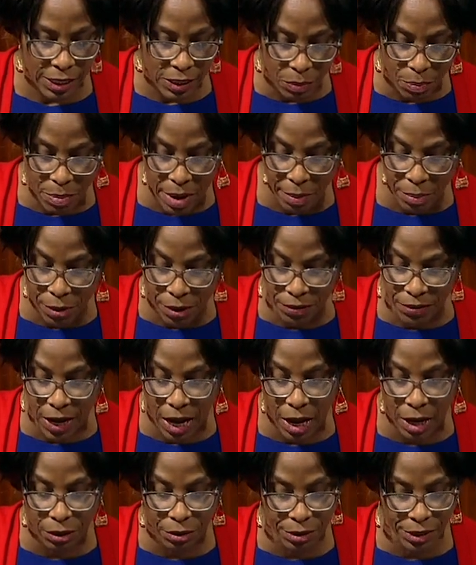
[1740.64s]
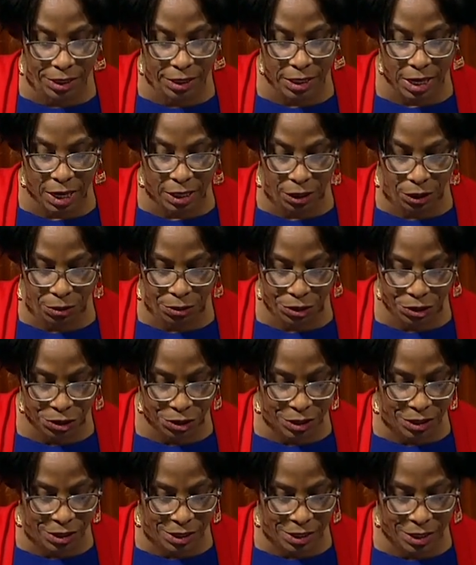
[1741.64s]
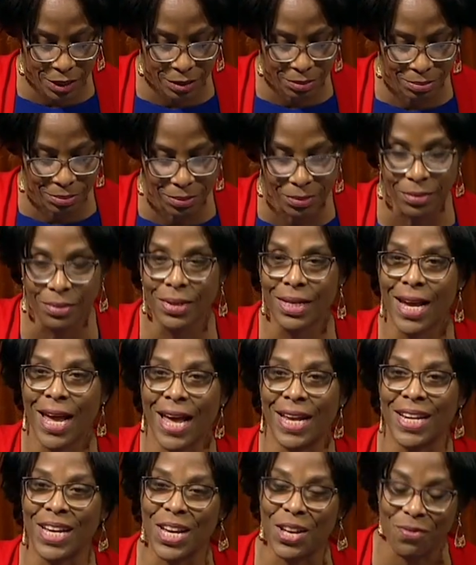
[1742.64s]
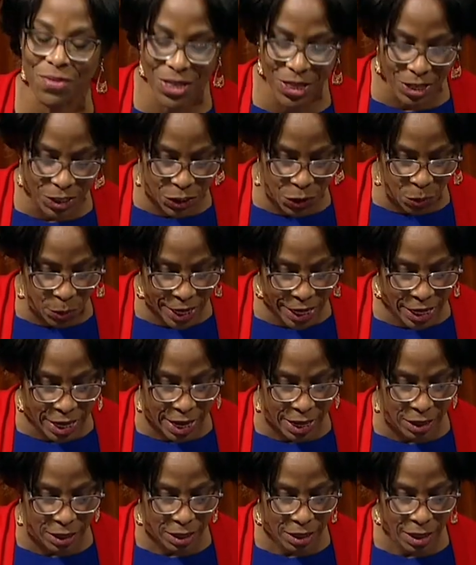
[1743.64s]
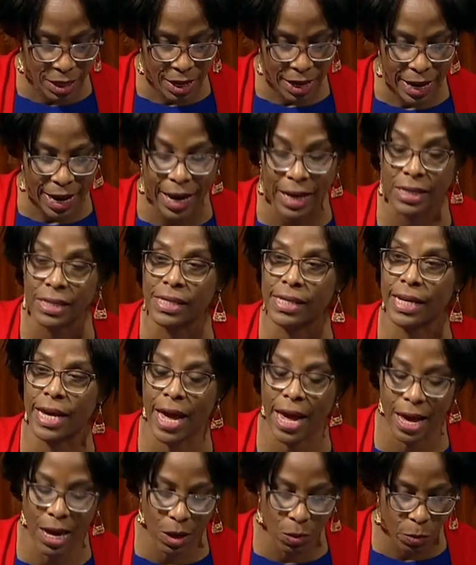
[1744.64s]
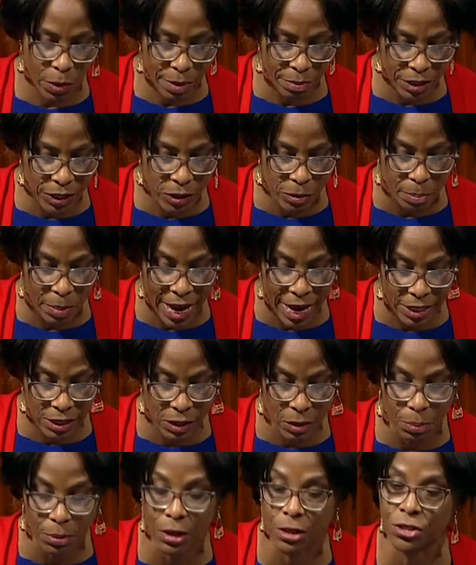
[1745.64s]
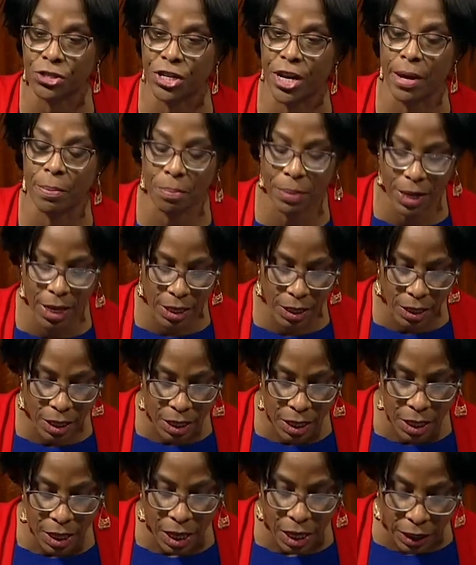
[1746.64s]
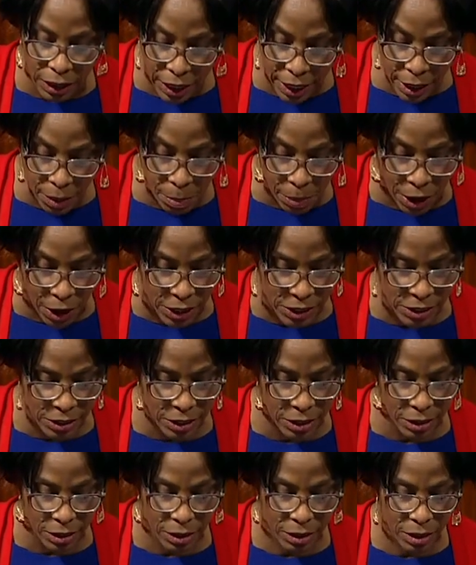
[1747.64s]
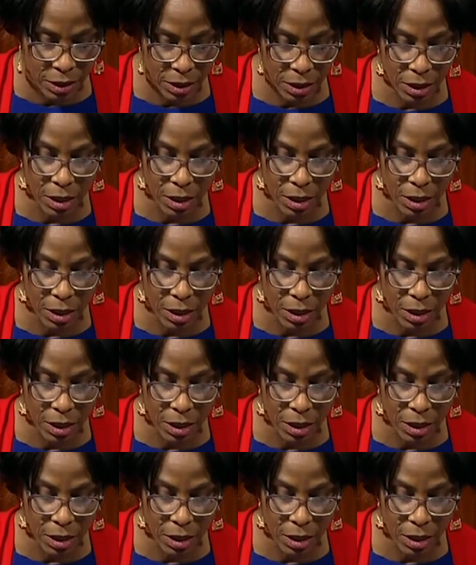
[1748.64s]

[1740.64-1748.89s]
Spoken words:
as a member of Congress, Donna Christensen, and even this weekend, NCAA women's basketball champion, Aaliyah Boston.